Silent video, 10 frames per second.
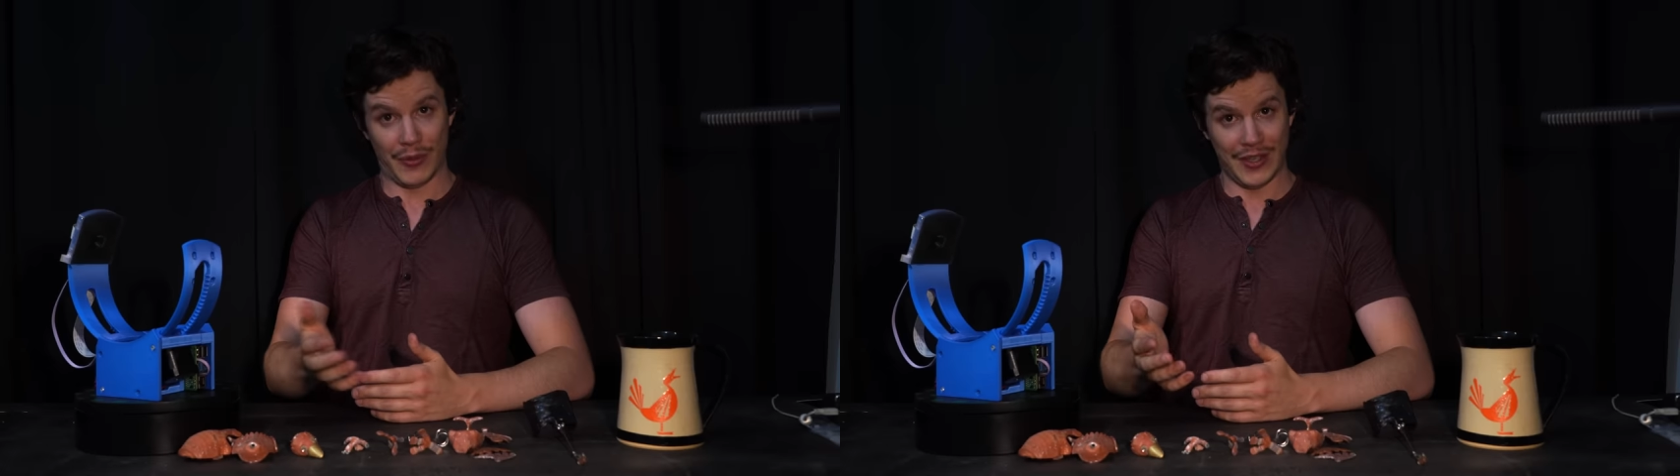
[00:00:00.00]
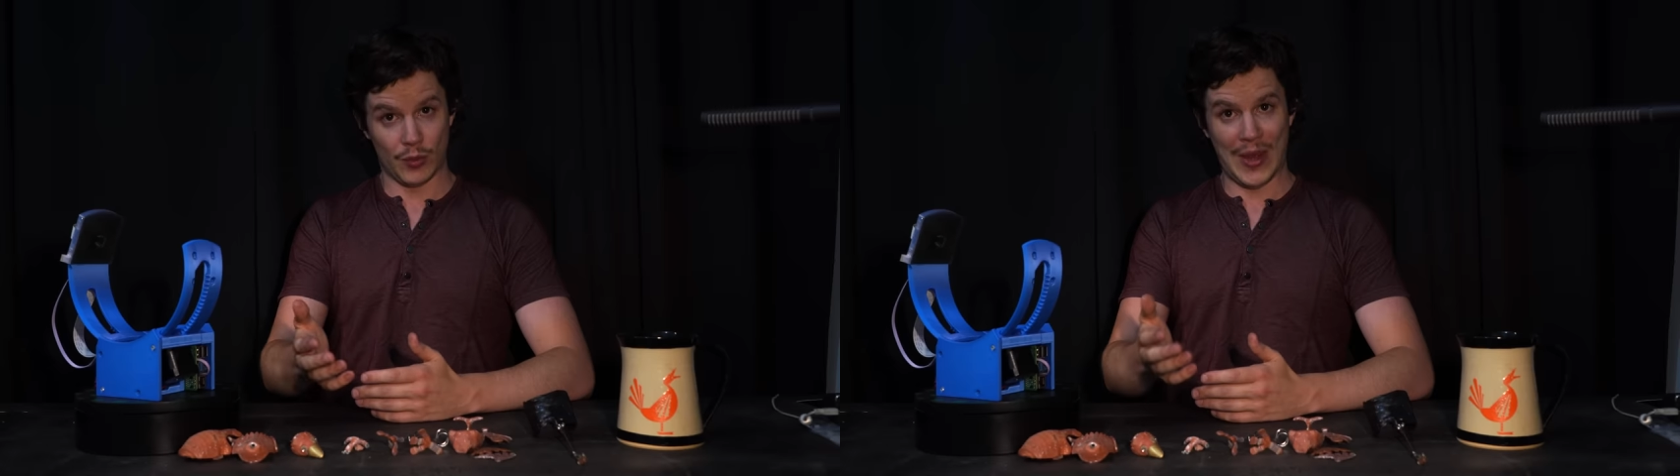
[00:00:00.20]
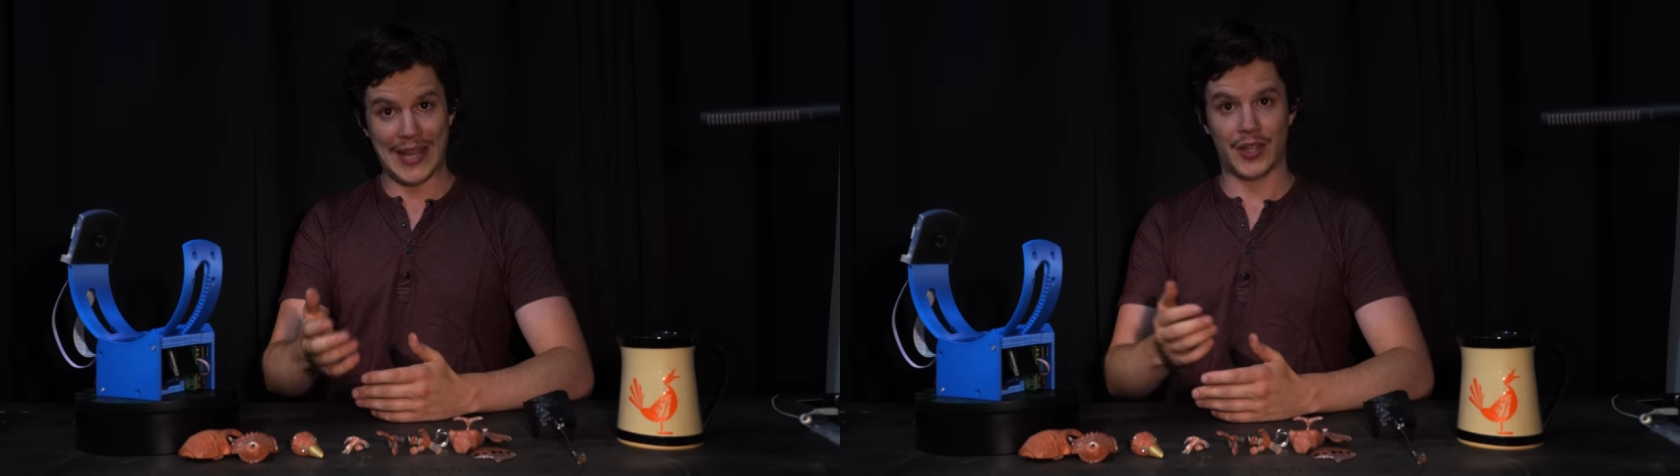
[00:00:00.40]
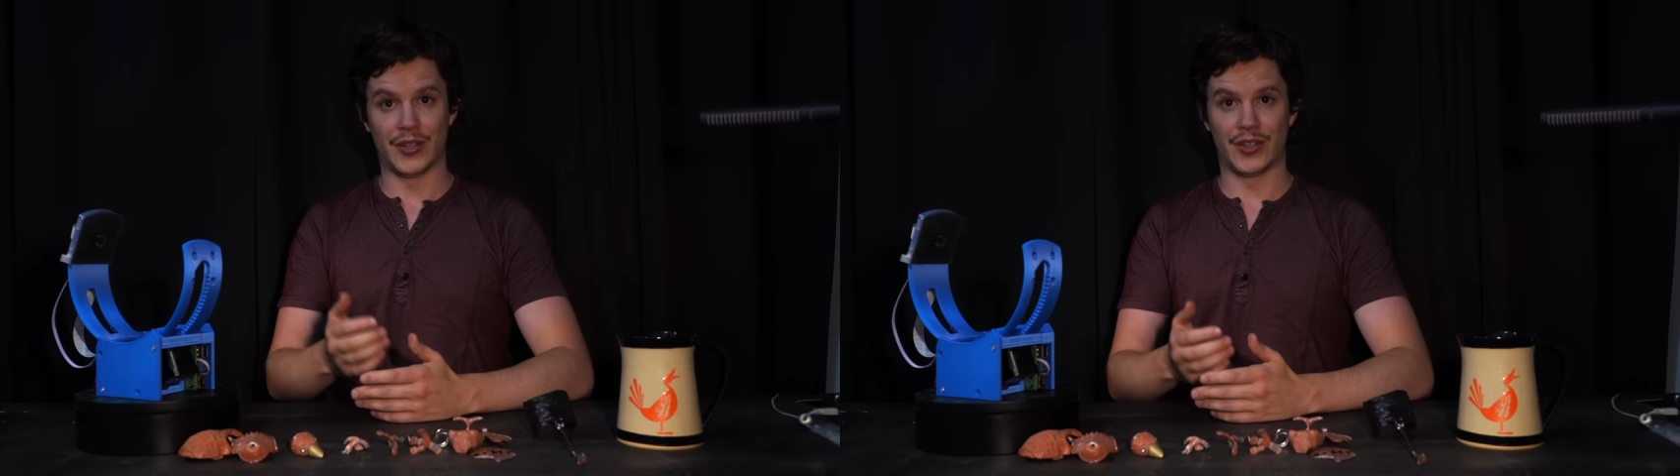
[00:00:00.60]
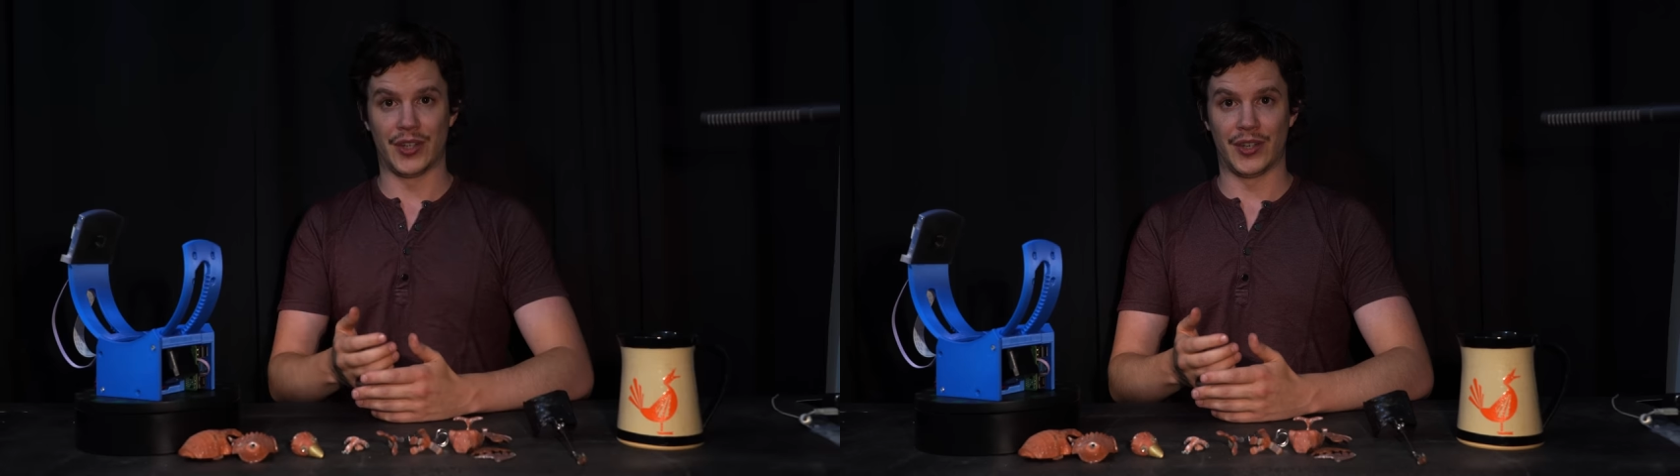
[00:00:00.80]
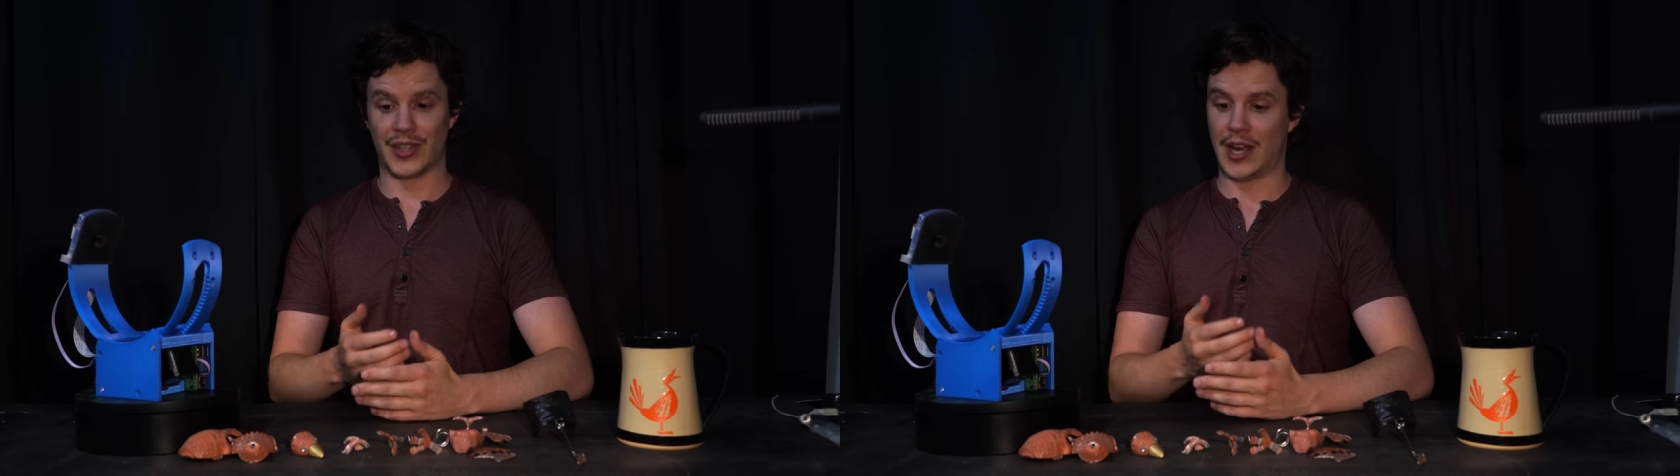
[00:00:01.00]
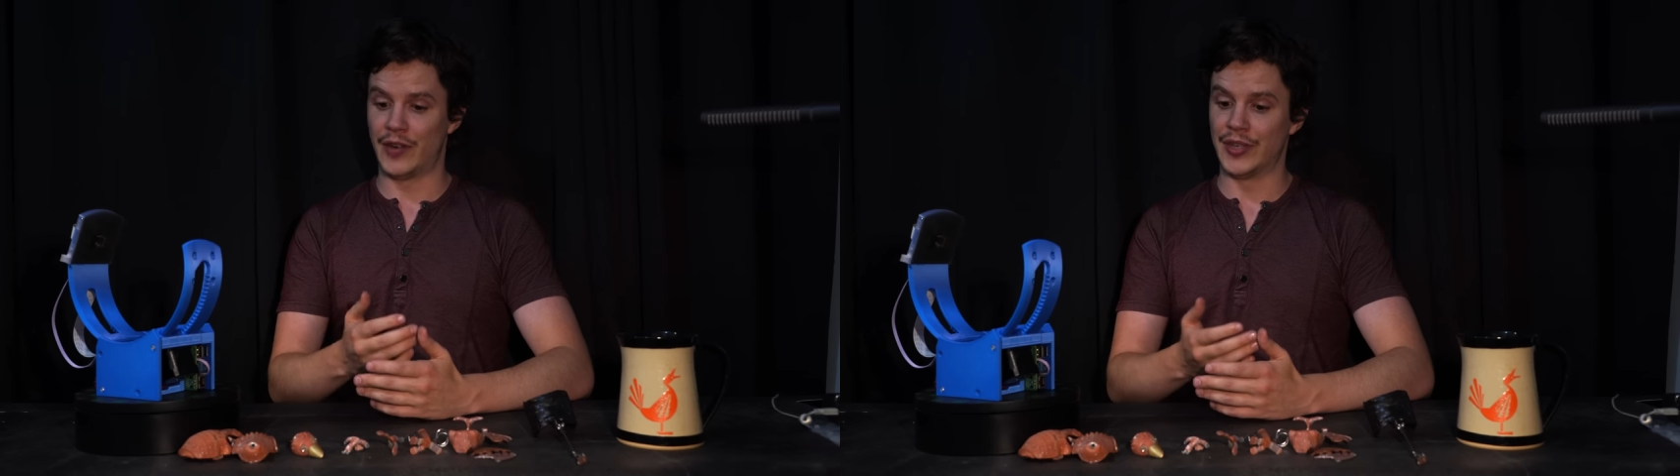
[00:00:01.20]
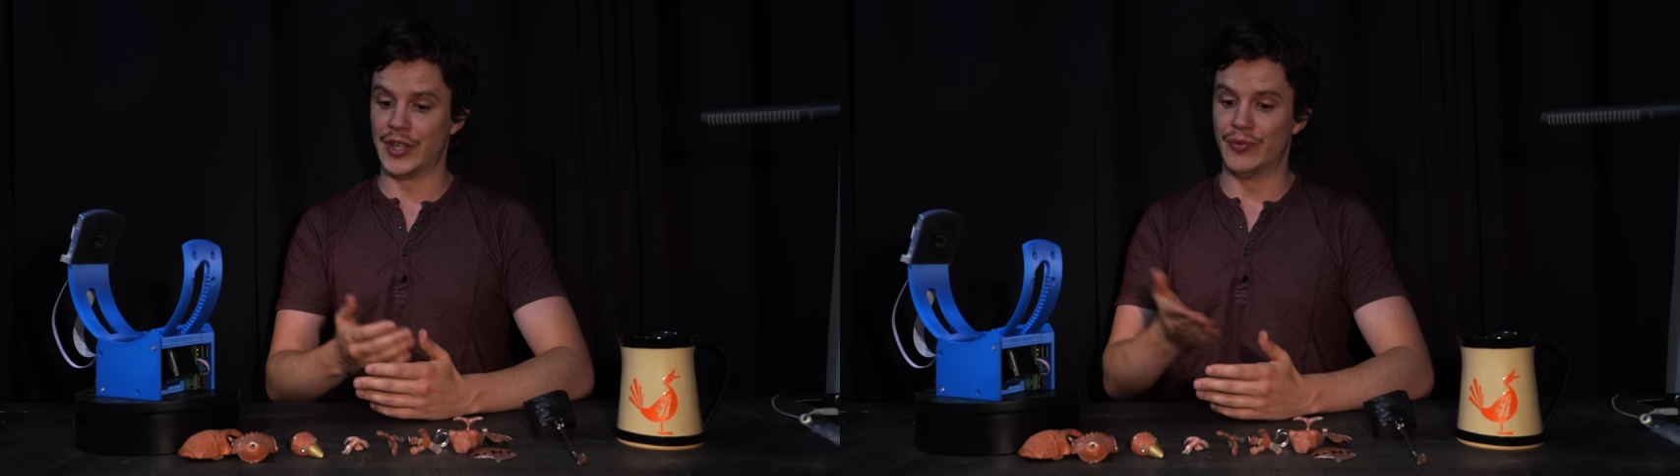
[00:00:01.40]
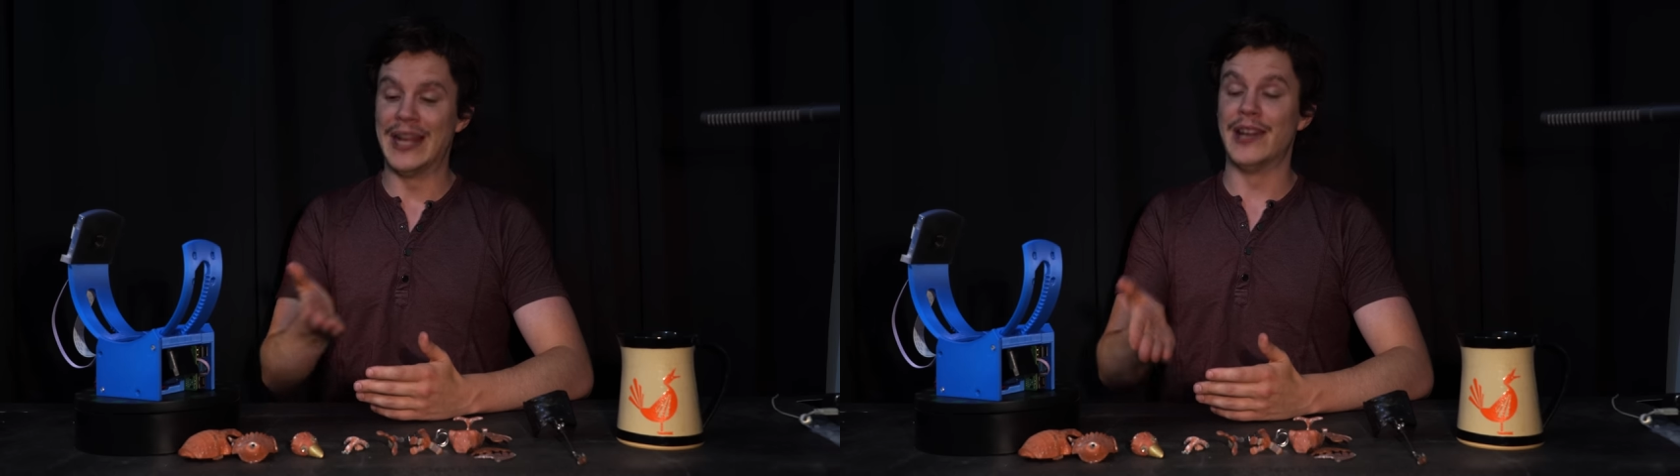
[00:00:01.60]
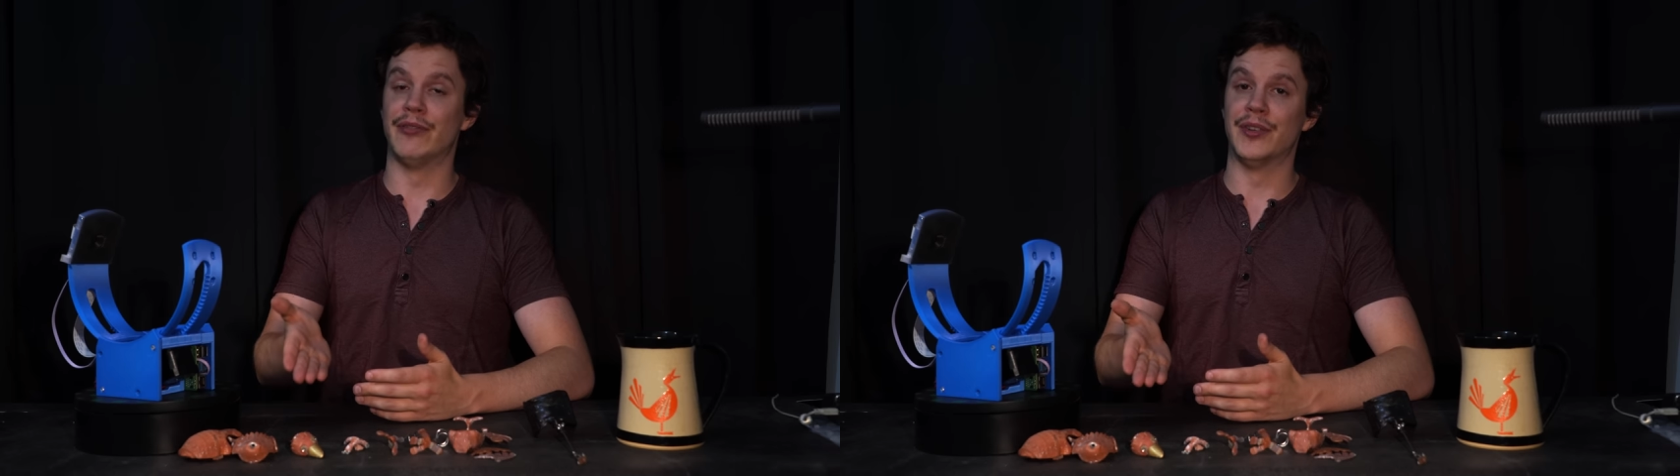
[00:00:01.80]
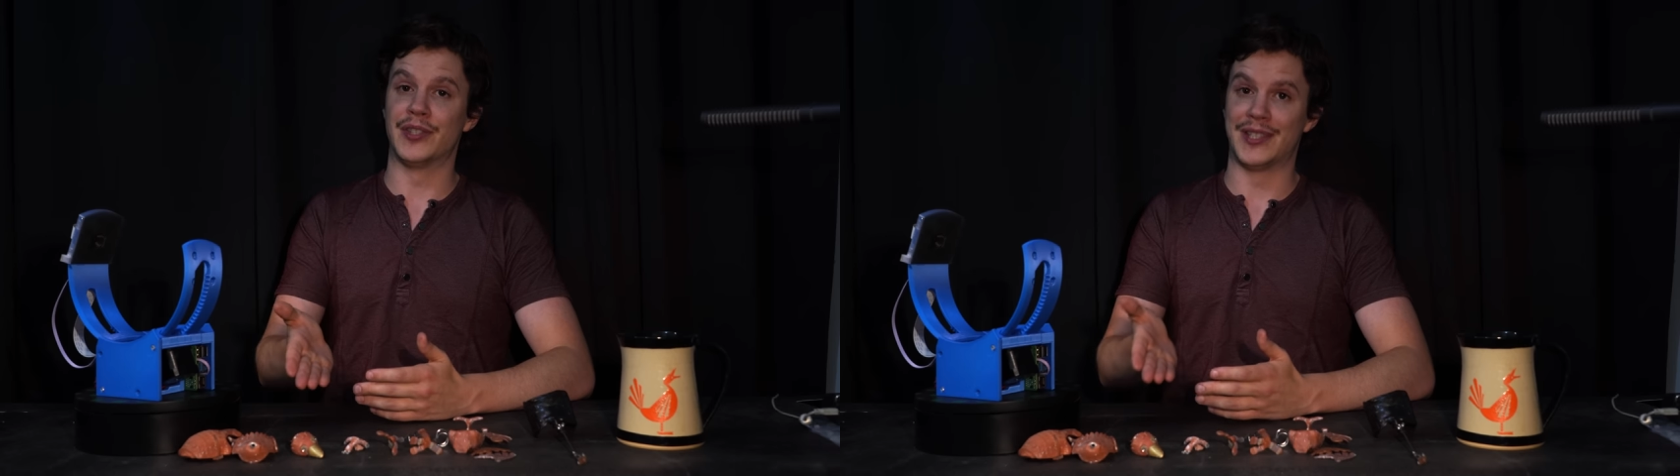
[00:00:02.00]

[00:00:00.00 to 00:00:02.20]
these weight concerns aren't really relevant